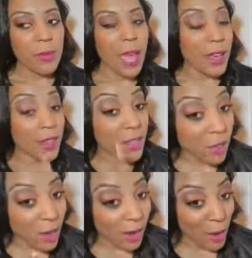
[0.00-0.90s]
I didn't
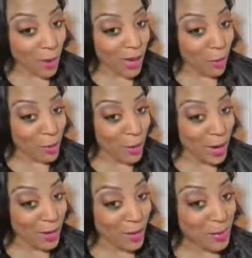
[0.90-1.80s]
tell y'all that when I was
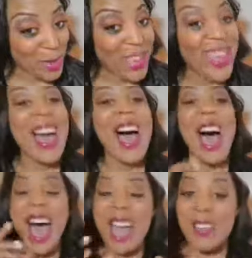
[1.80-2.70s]
training you, but
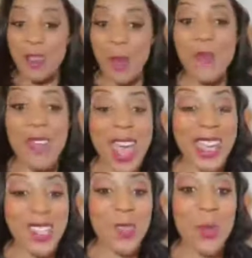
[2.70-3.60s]
you know,
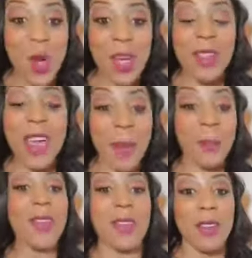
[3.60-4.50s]
that is what
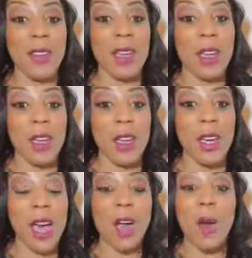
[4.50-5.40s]
happened.
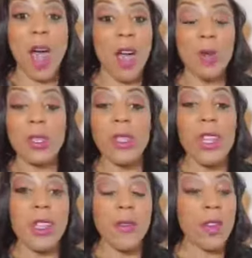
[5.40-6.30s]
I, I would
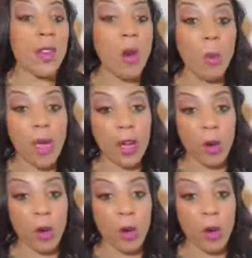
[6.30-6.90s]
leave and go back